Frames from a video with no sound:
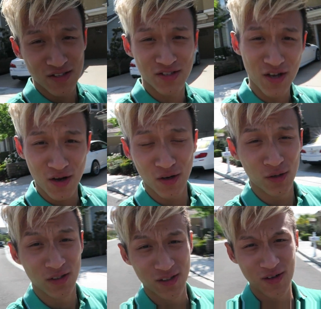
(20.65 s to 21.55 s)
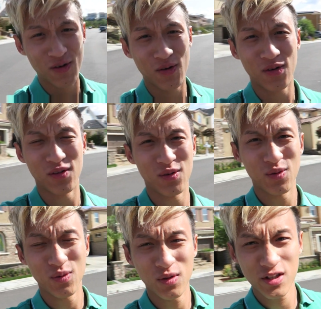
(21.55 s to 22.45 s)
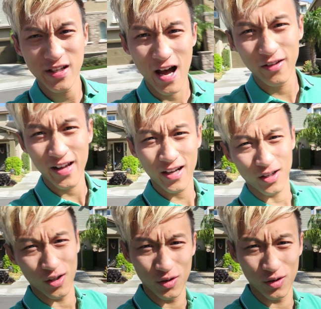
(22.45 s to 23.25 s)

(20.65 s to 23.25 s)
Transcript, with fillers: So we'll see how that